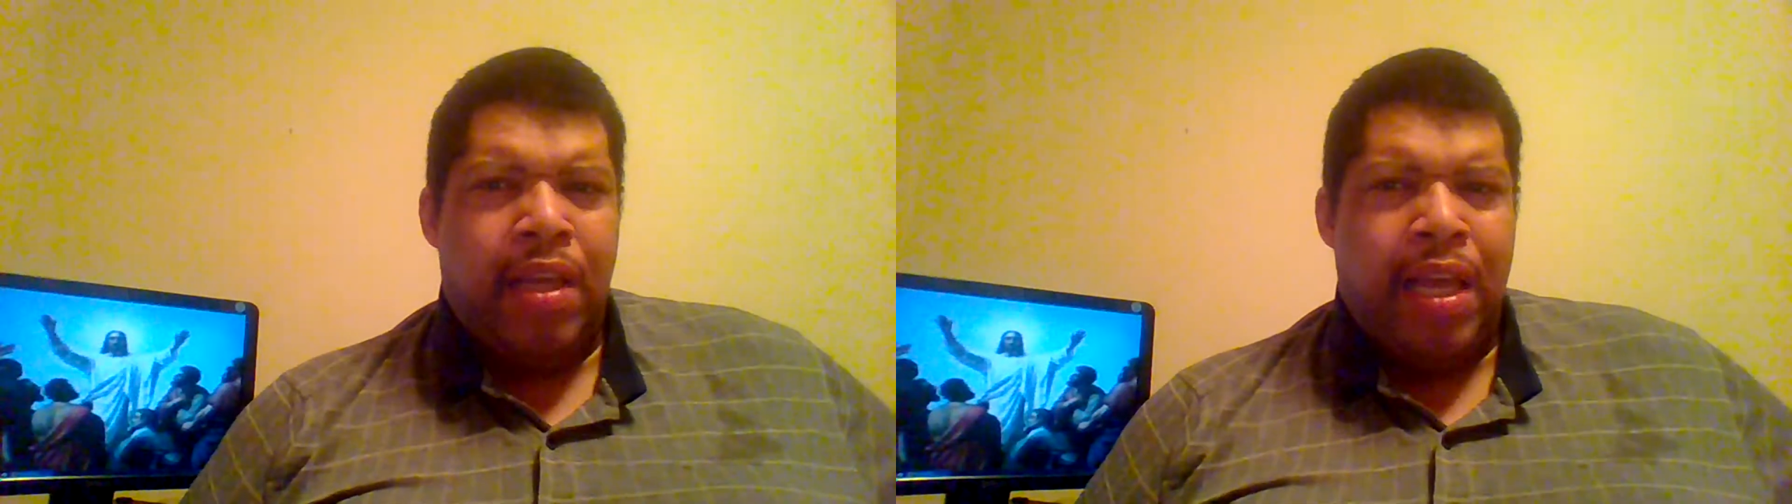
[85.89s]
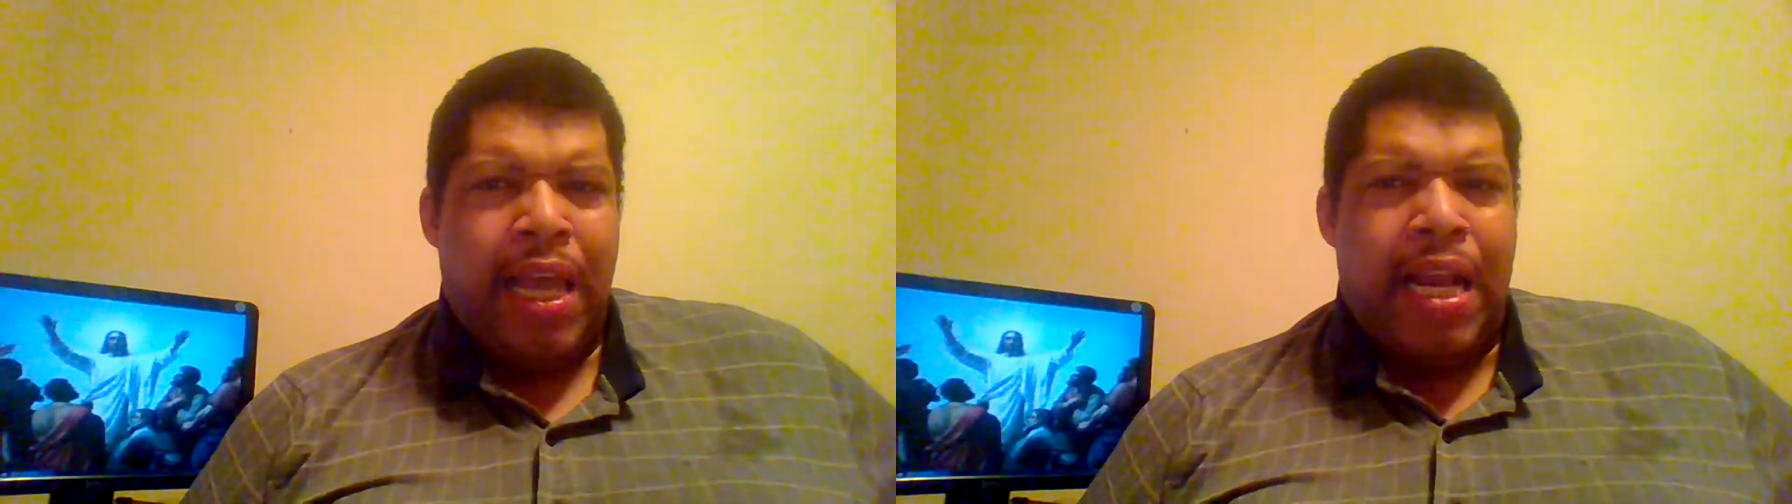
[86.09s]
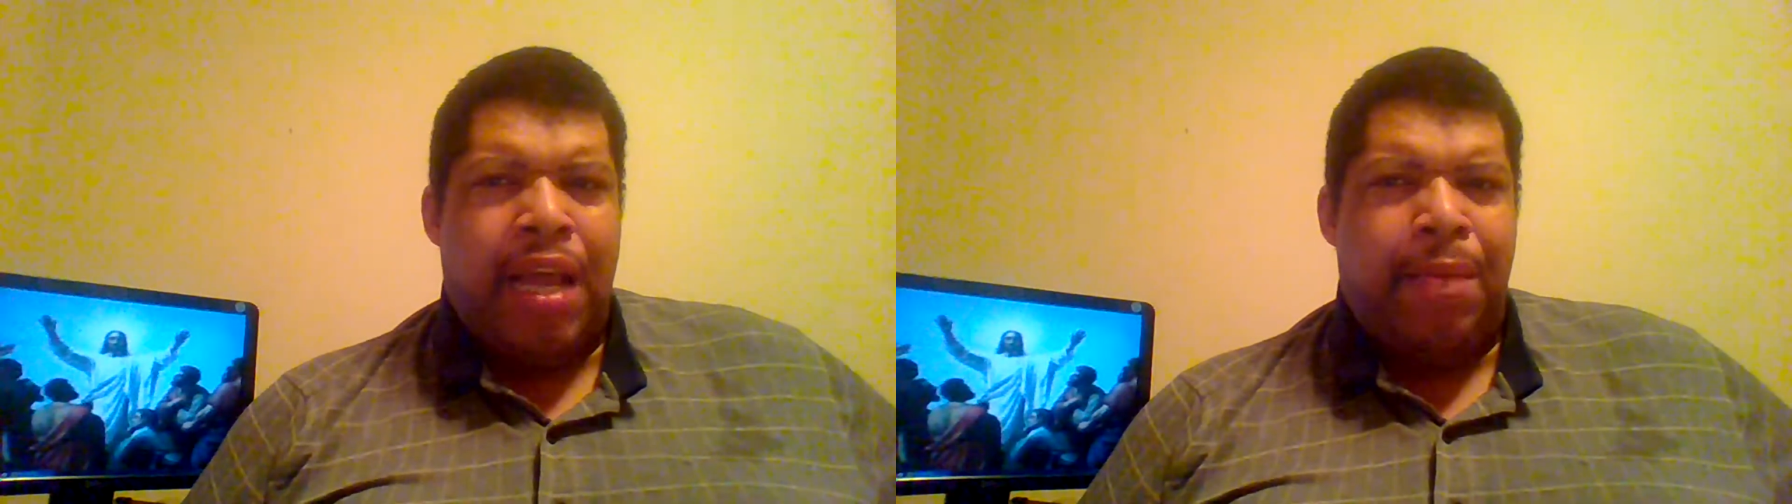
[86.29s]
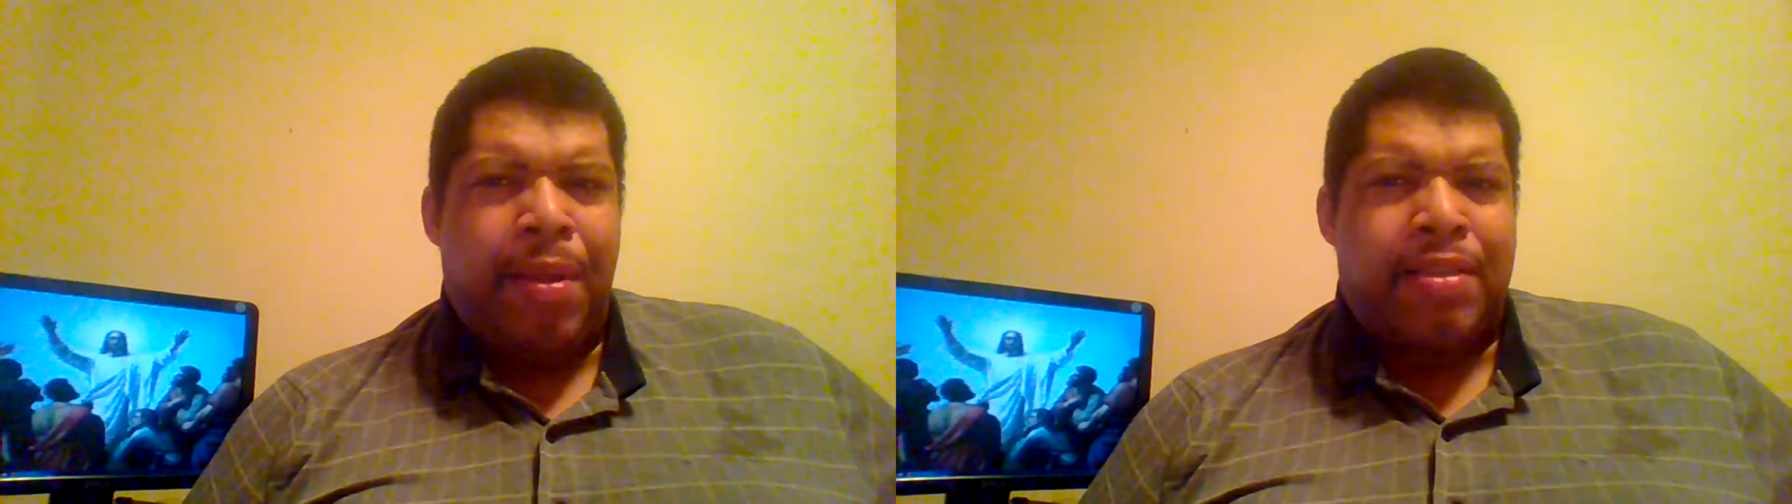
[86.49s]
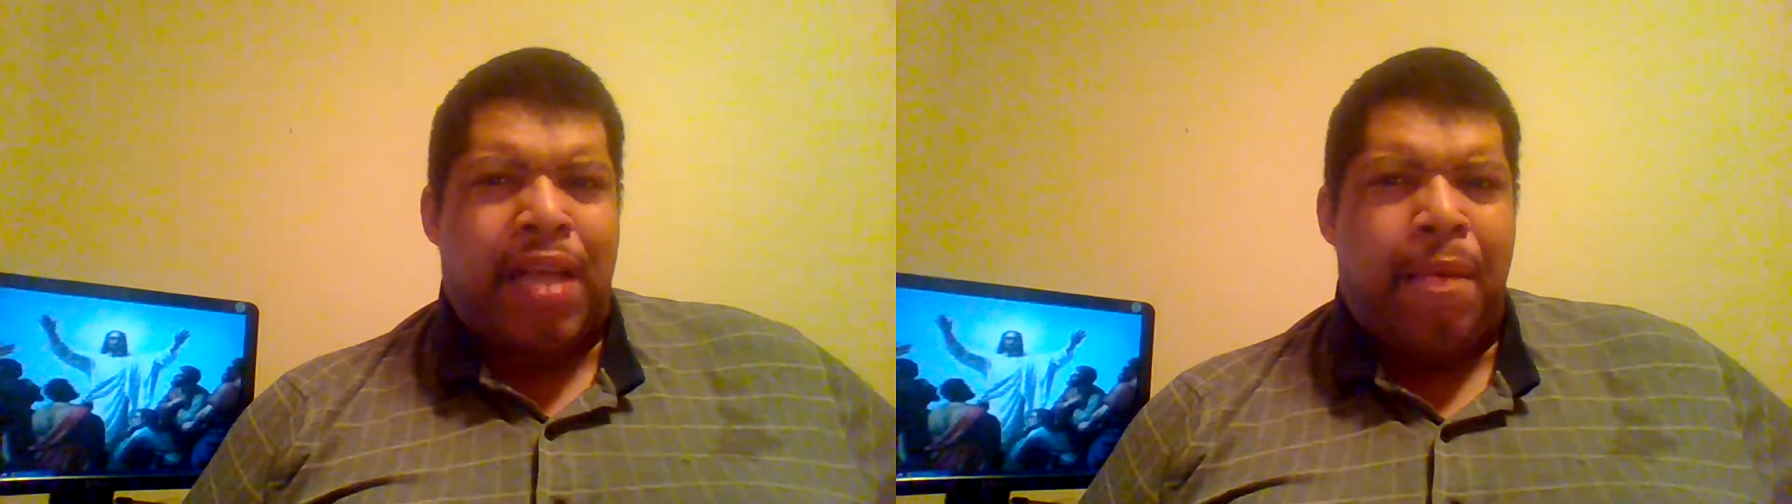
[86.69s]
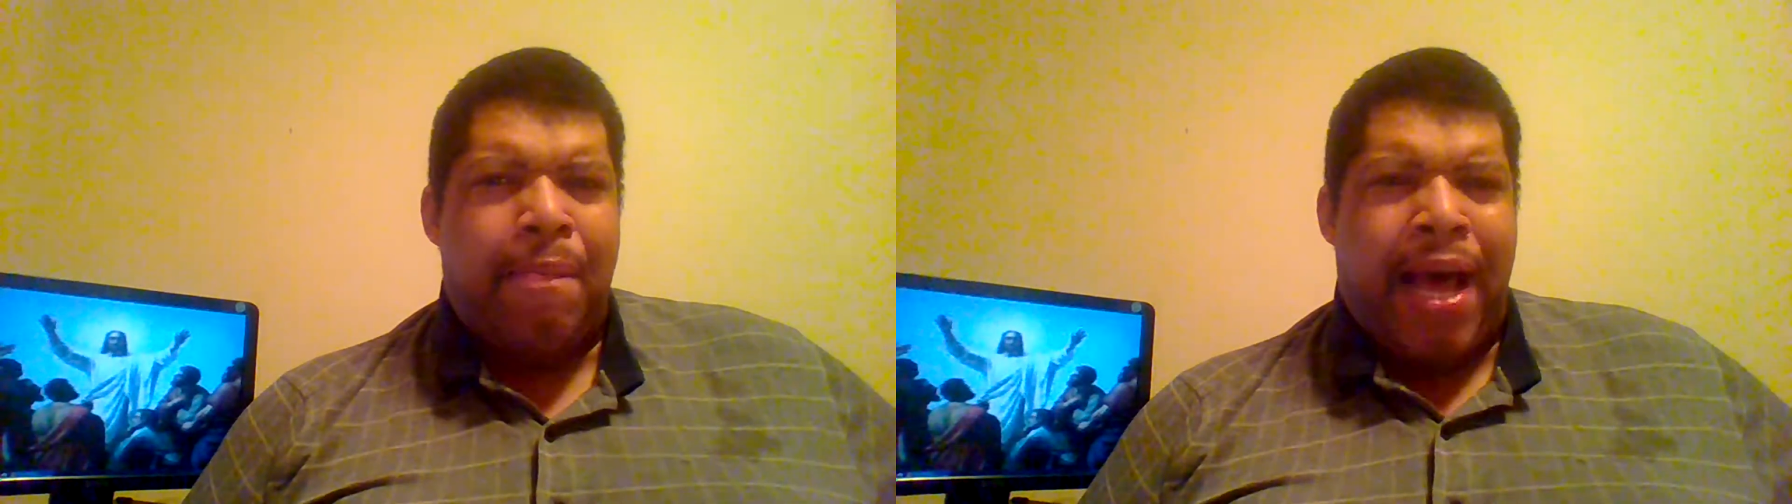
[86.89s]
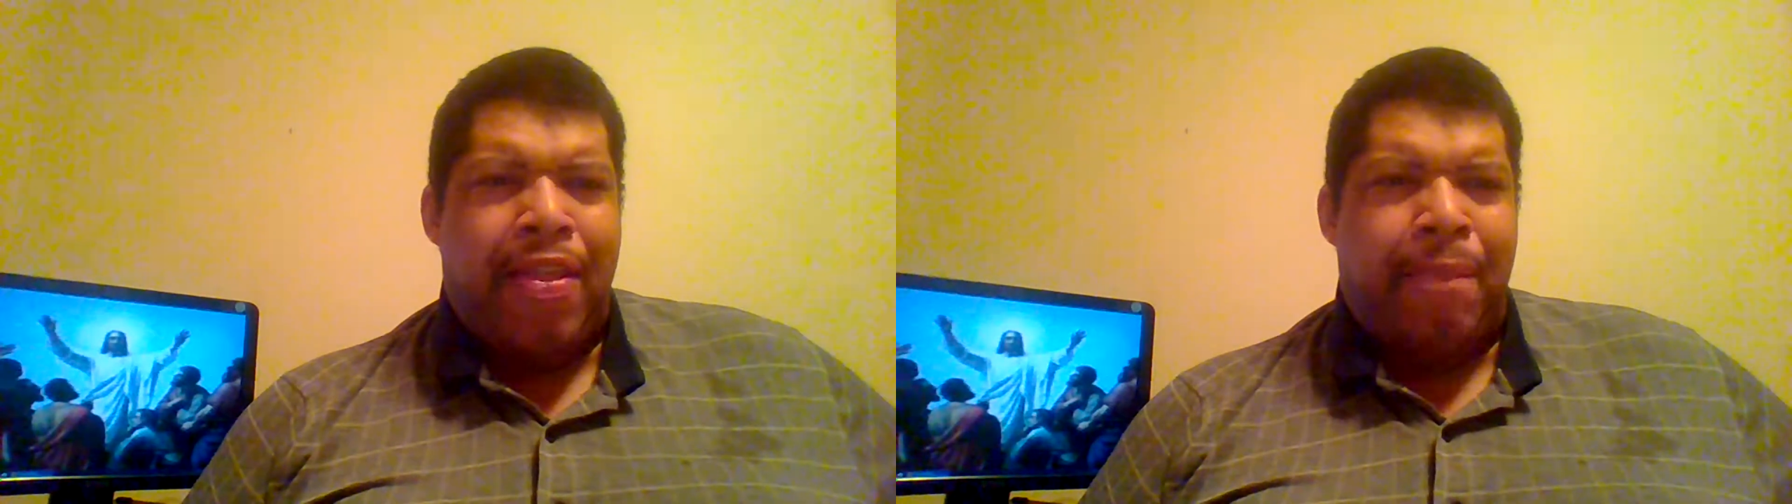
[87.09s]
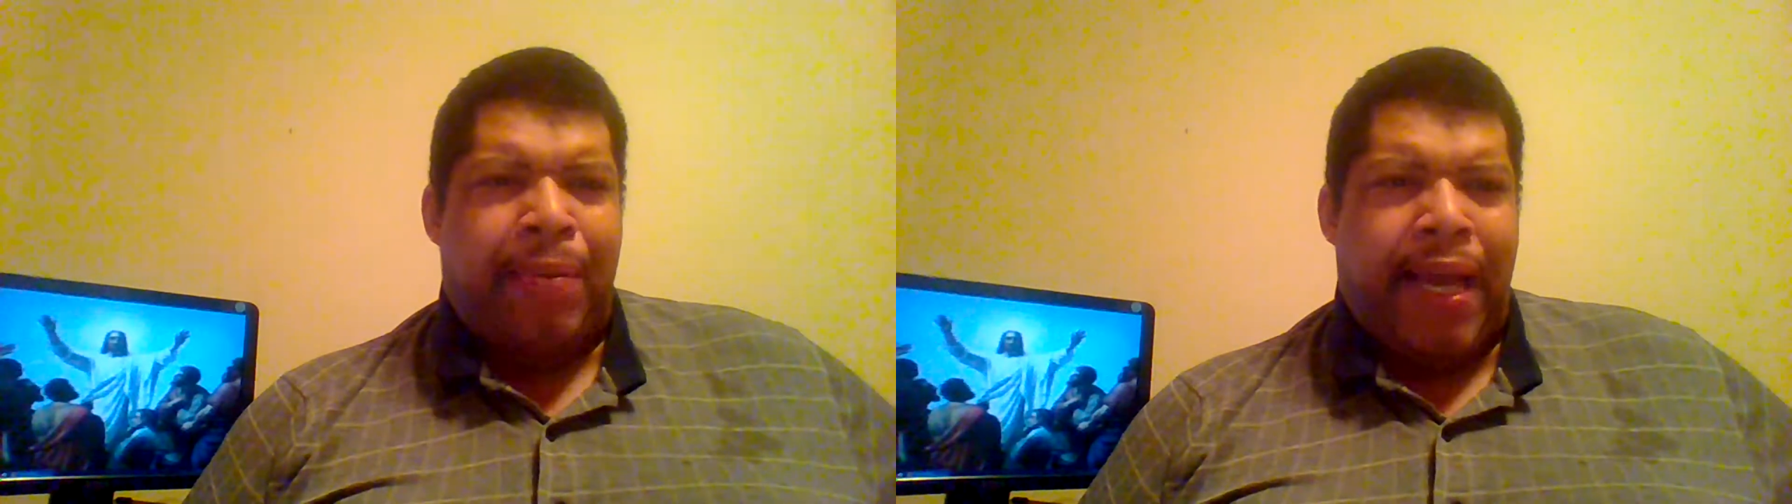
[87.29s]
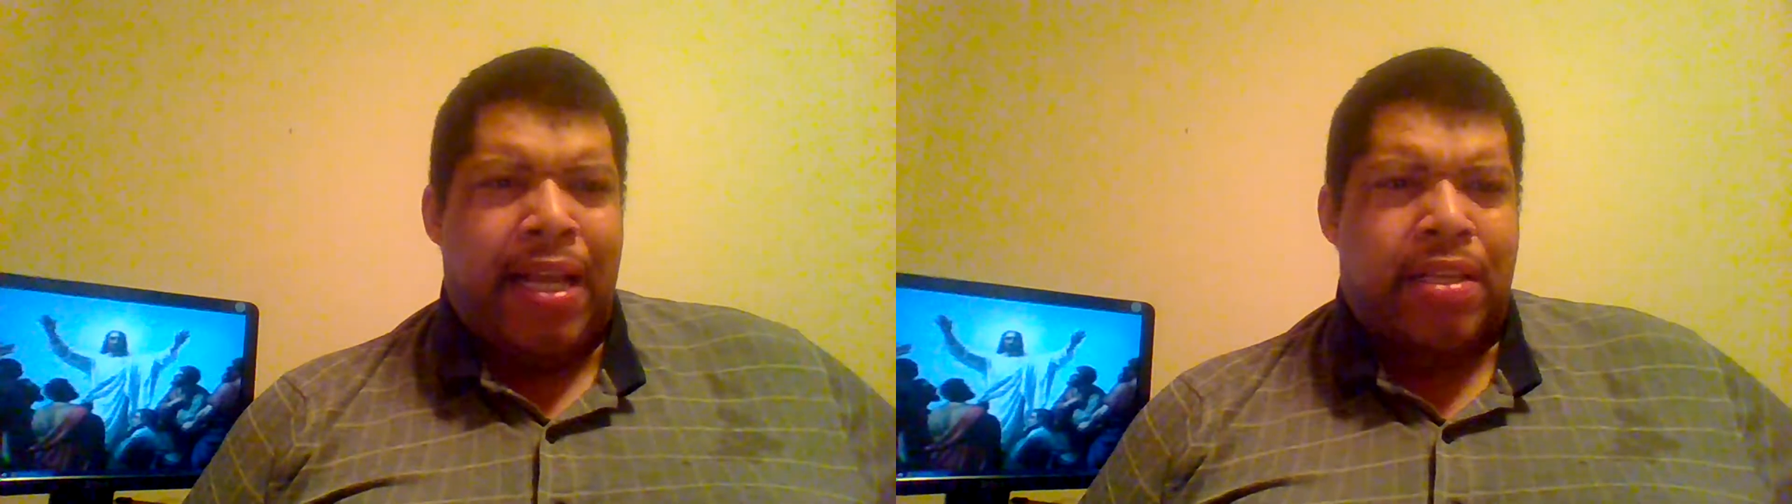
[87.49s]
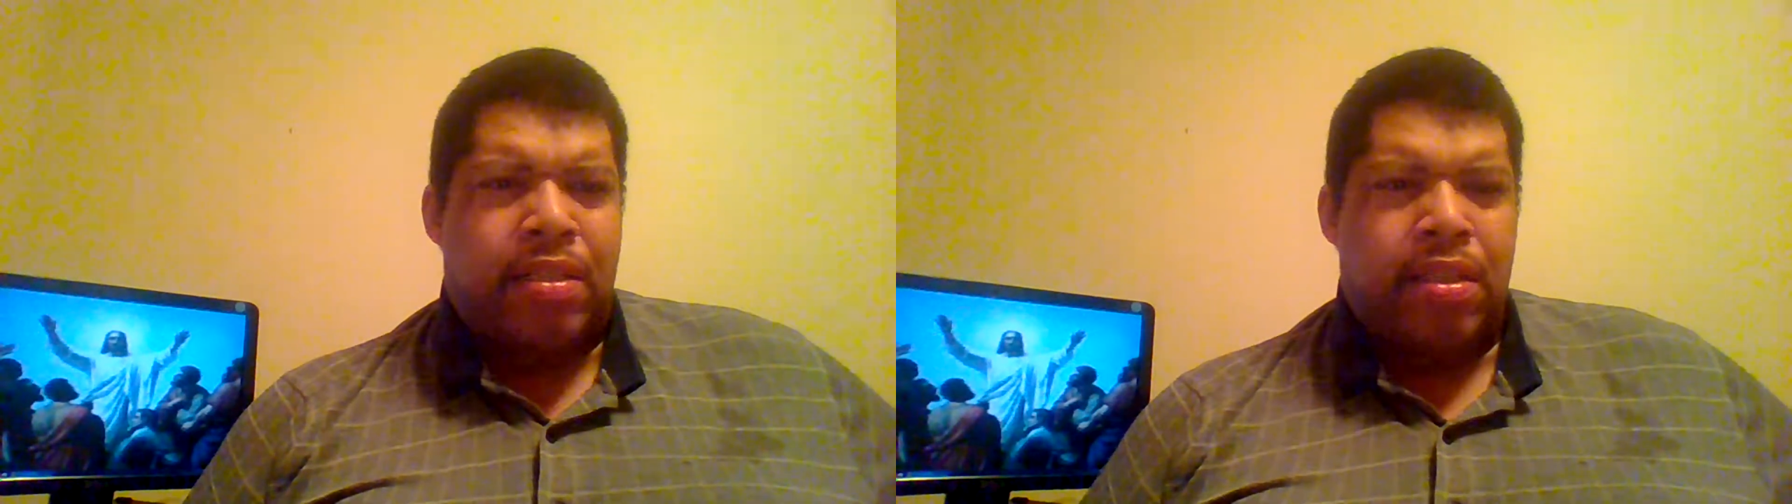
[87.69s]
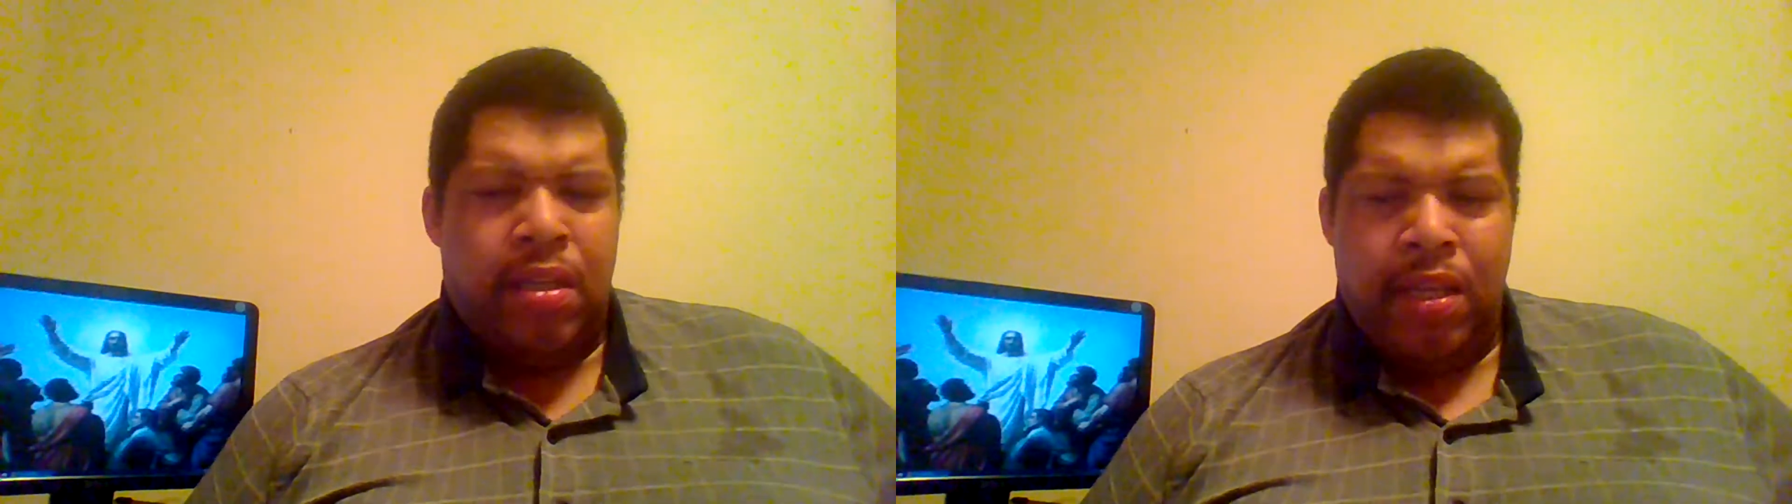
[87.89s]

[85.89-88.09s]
and he was stopping by their place